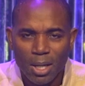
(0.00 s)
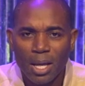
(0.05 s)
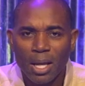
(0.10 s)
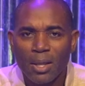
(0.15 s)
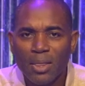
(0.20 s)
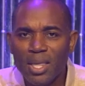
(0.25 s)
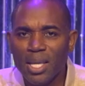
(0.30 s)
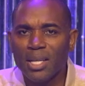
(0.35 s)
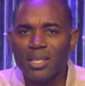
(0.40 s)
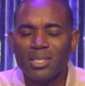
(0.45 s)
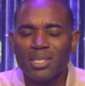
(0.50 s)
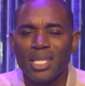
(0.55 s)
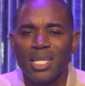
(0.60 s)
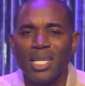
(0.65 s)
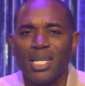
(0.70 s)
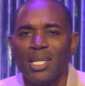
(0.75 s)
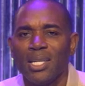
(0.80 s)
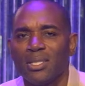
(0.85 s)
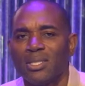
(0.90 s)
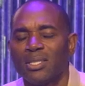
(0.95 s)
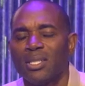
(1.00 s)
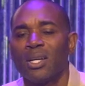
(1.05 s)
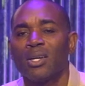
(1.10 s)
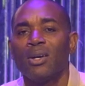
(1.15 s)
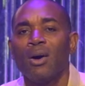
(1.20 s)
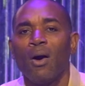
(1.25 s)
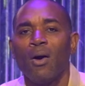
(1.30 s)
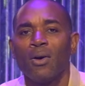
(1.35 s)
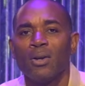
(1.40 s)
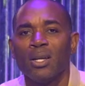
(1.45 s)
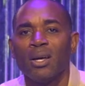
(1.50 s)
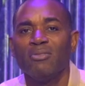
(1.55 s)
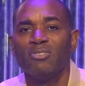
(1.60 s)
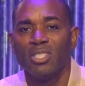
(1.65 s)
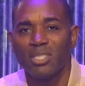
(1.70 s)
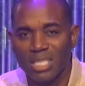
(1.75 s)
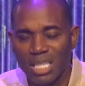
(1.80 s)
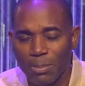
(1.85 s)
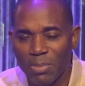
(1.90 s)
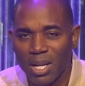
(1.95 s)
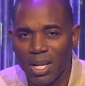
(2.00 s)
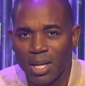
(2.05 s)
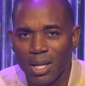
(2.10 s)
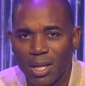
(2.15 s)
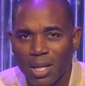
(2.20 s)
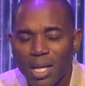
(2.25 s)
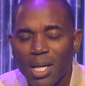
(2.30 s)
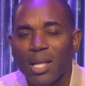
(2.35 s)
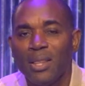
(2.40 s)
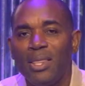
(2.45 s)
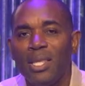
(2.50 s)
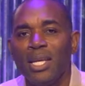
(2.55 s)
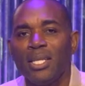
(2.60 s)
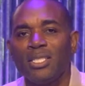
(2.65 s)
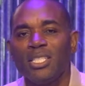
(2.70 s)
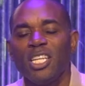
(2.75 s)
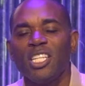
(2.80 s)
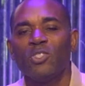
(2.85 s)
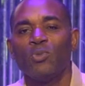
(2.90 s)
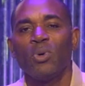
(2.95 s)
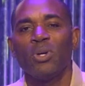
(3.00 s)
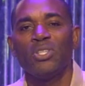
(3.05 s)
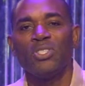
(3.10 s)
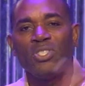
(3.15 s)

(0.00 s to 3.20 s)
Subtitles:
This is the Garden of Gethsemane. This is where